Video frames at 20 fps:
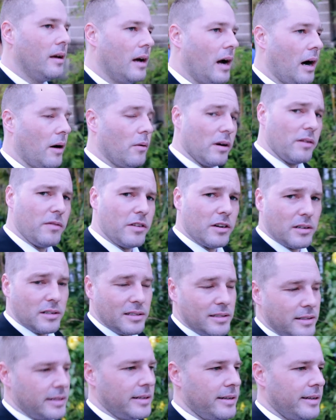However,
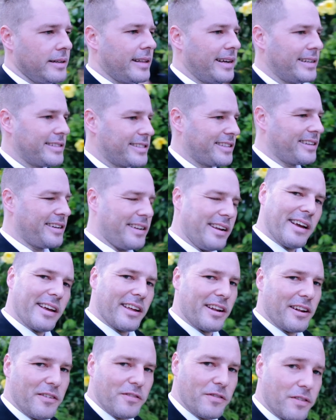that's the
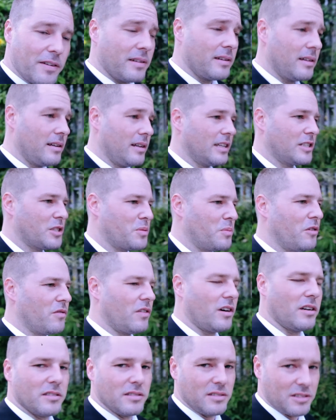negative. Let's move
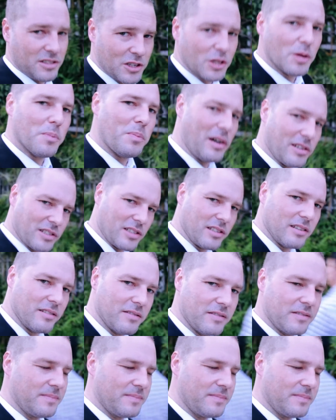on to the positive.